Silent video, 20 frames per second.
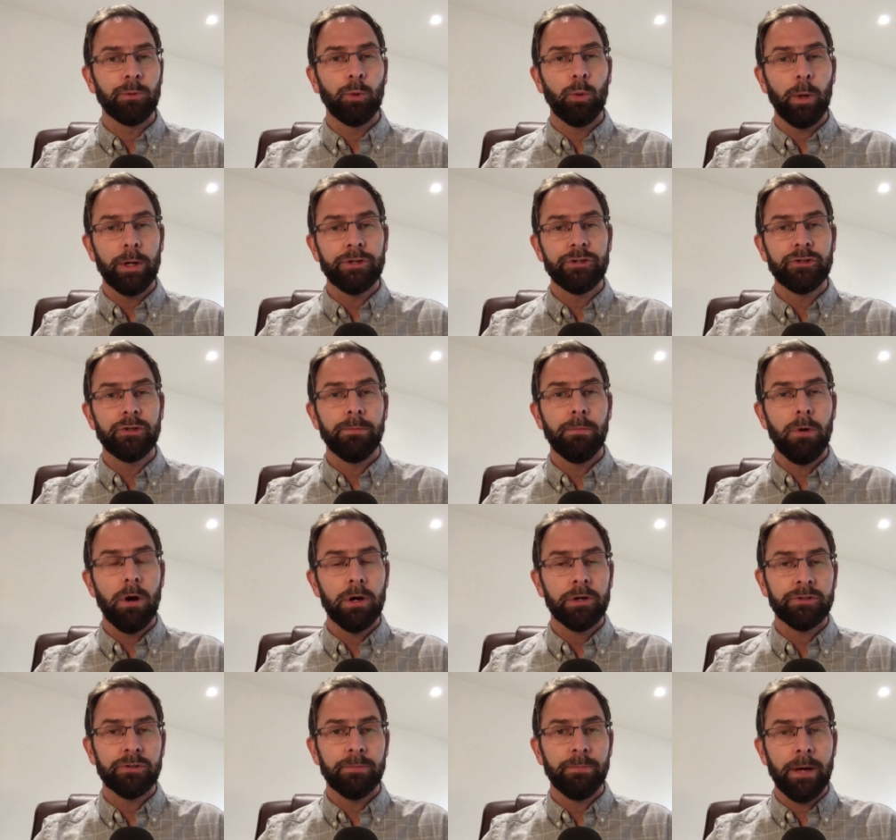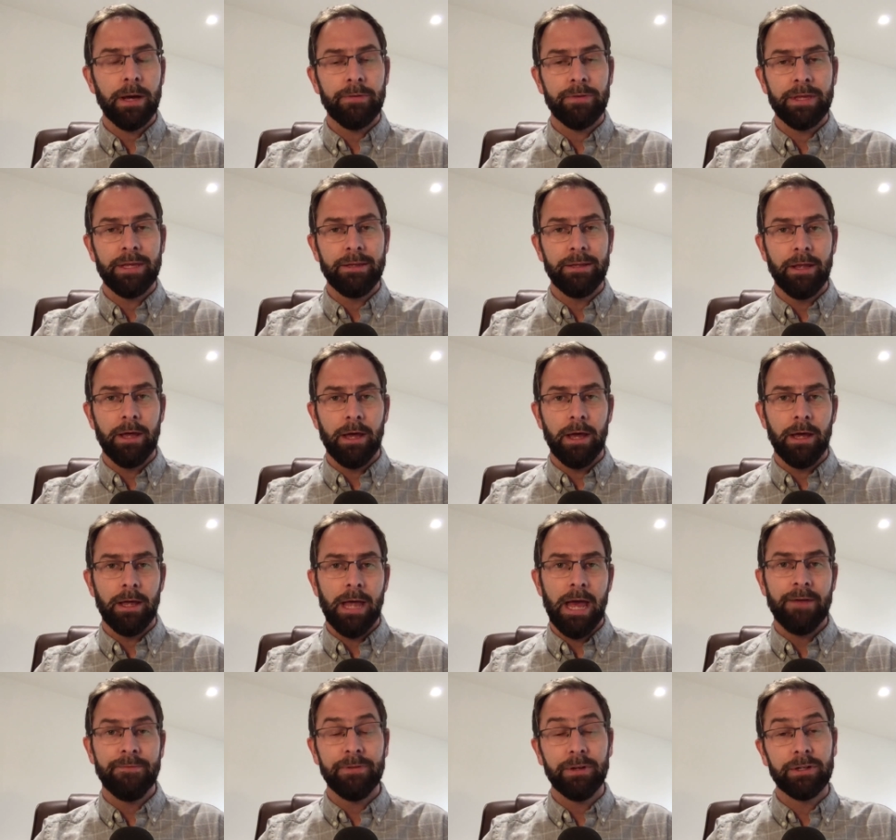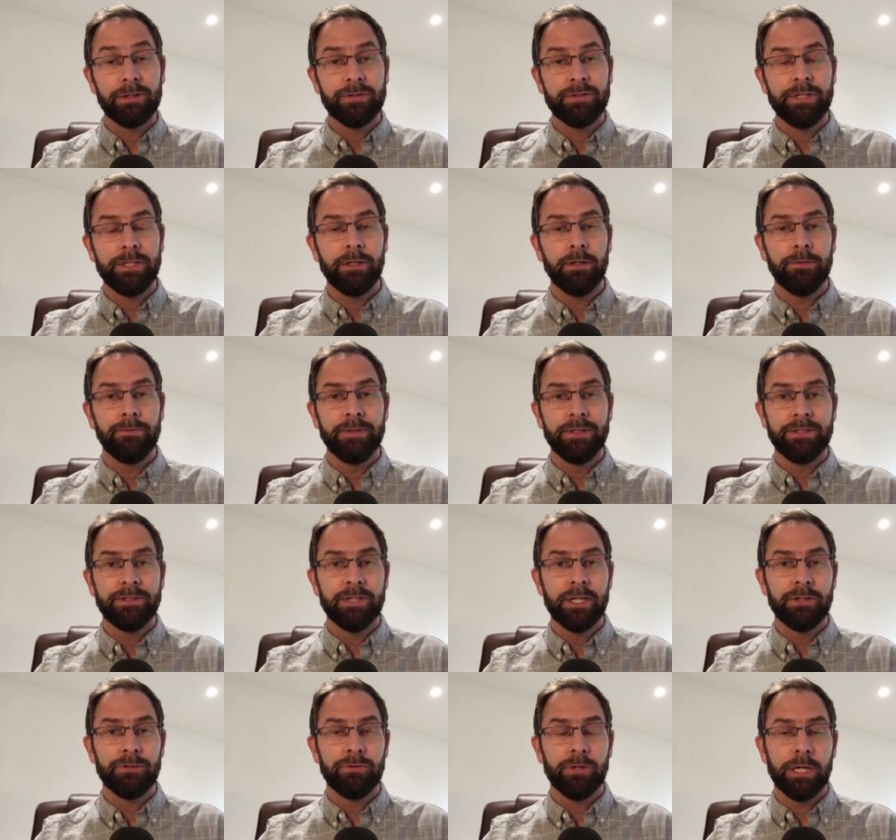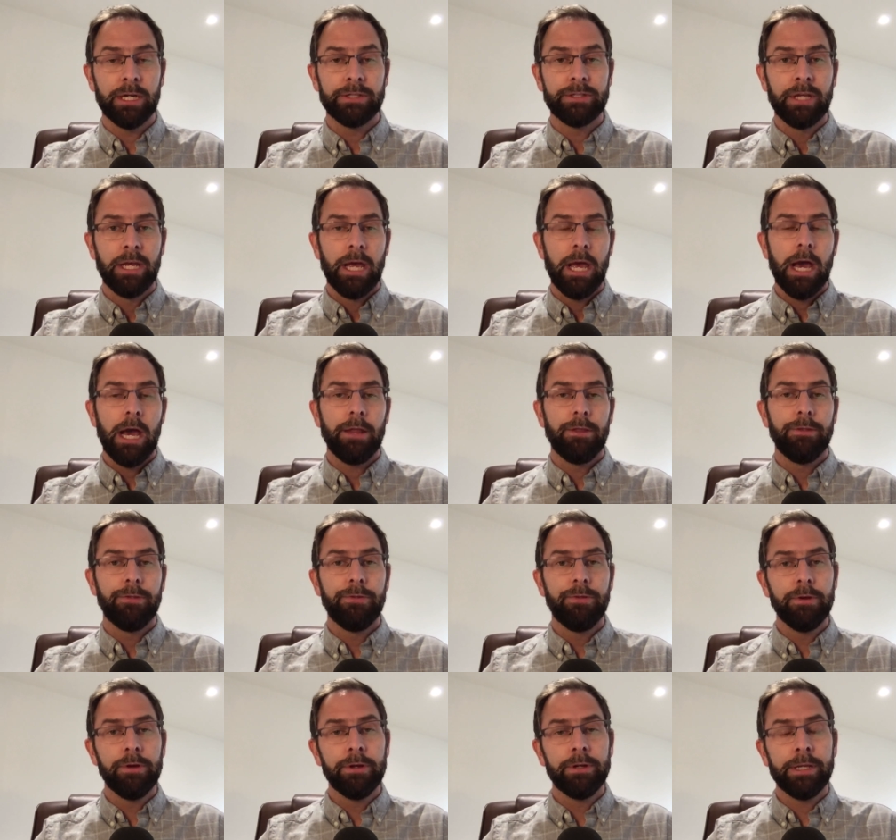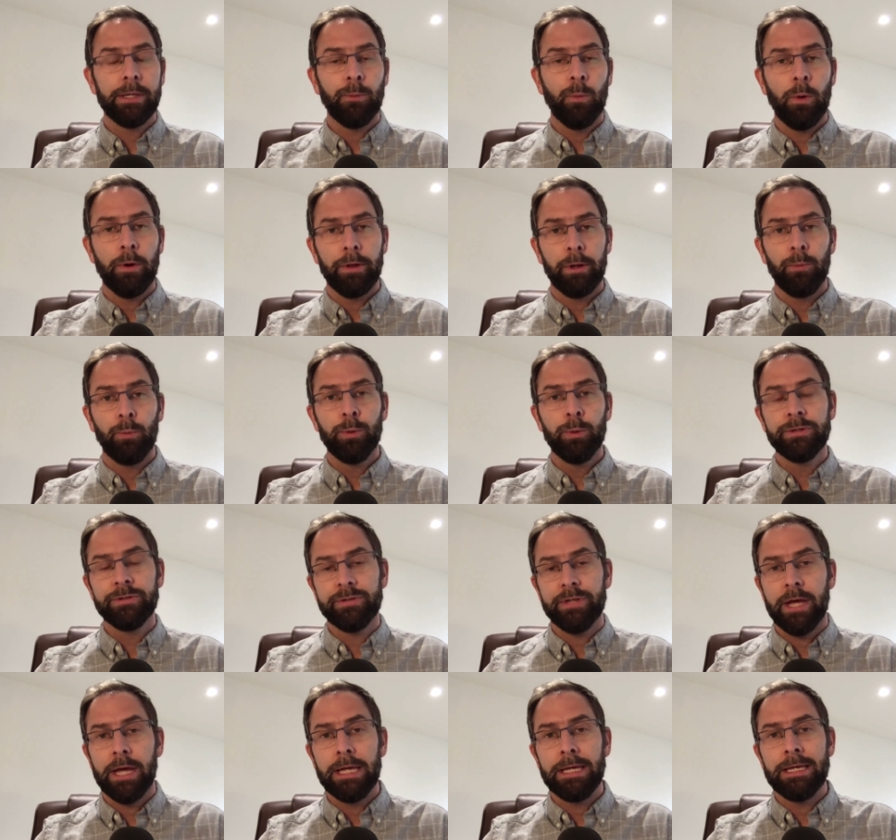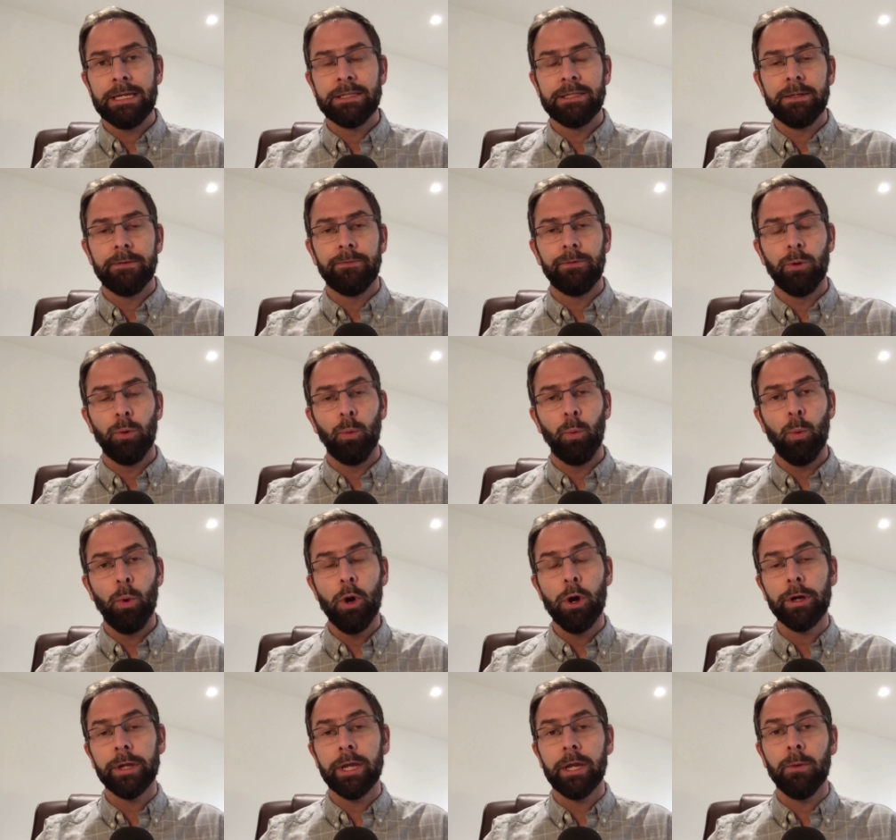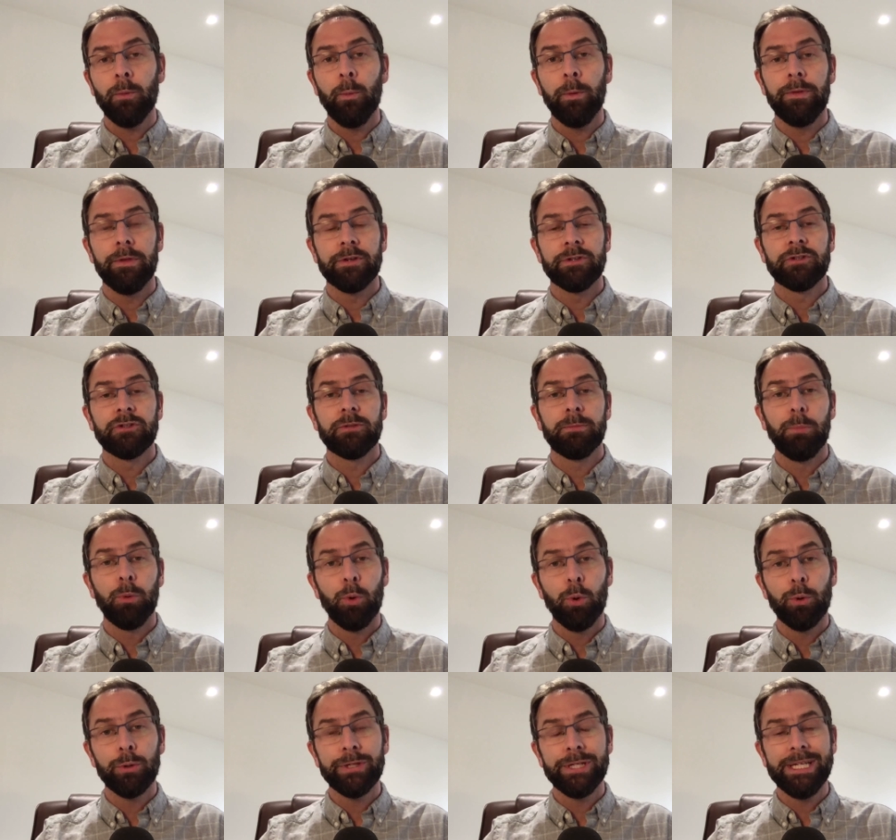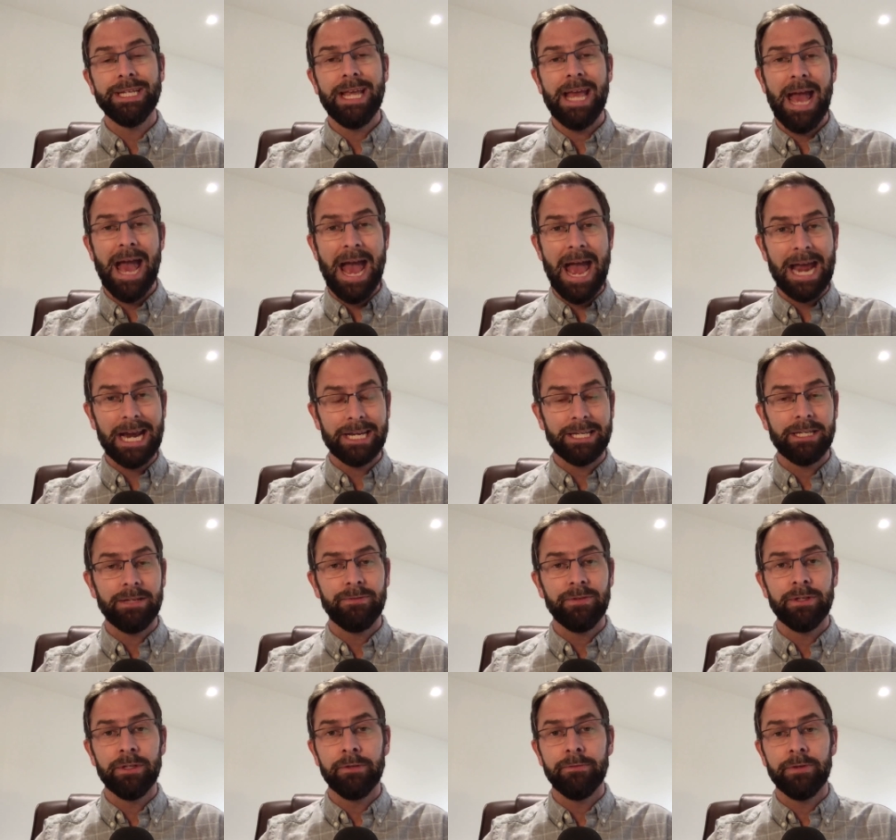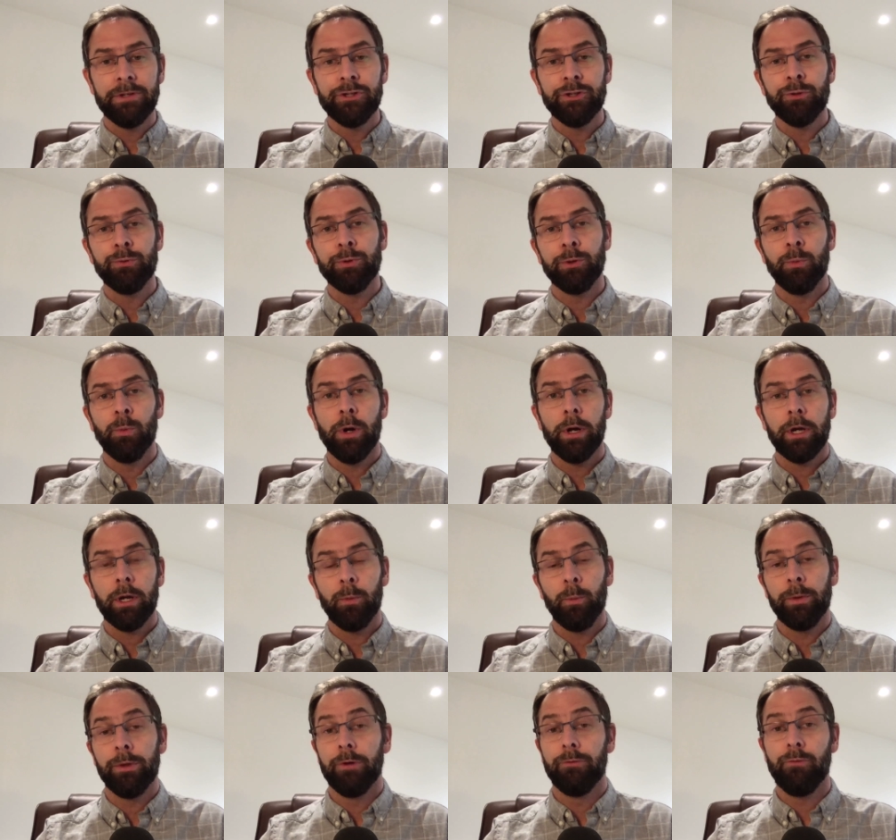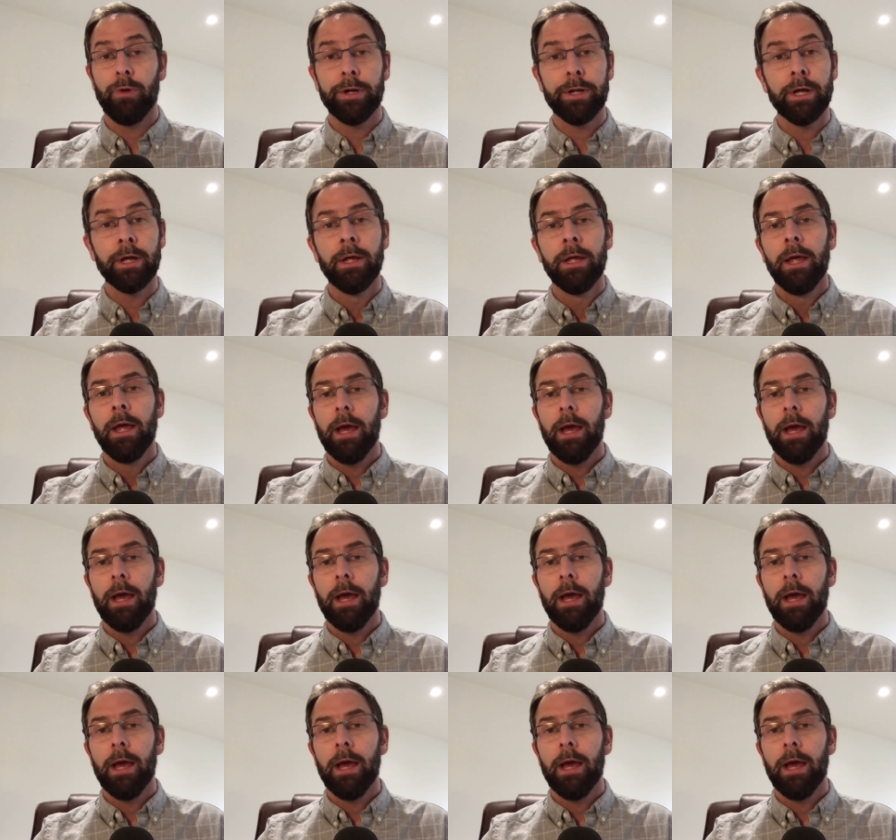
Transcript: some question marks about the uh, efficacy of eccentrics. And thirdly, what I would say is if you're working with a sporty, active individual, you're working with a runner,